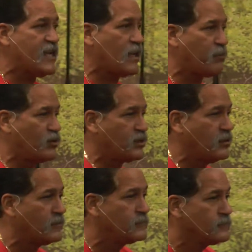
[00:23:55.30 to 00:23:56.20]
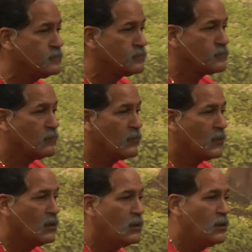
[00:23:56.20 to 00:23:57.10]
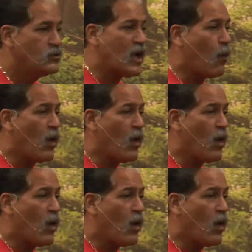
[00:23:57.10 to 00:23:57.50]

take it personal. Amen. So I